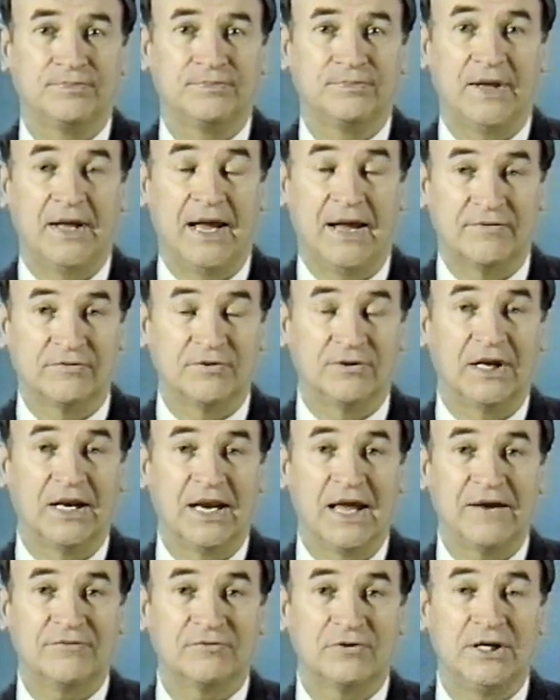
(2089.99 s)
After the
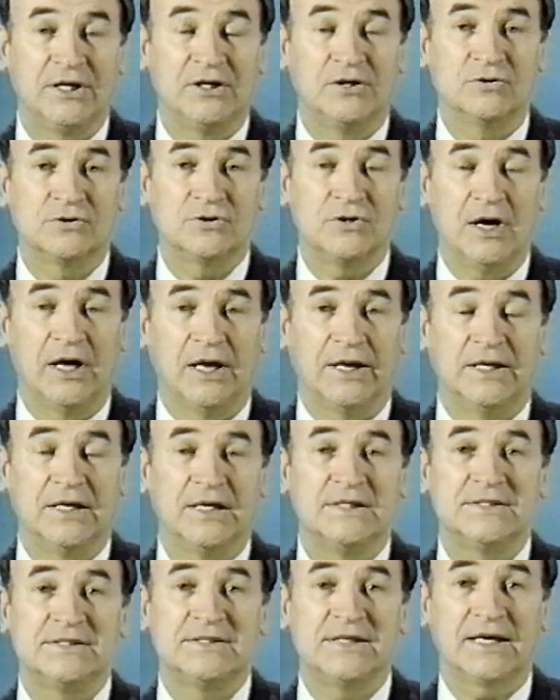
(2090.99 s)
laughter, he goes on.
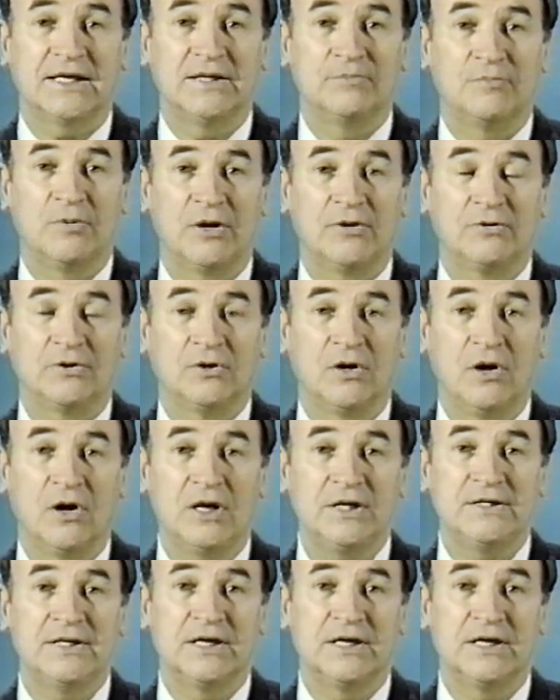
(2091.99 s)
Second brother-in-law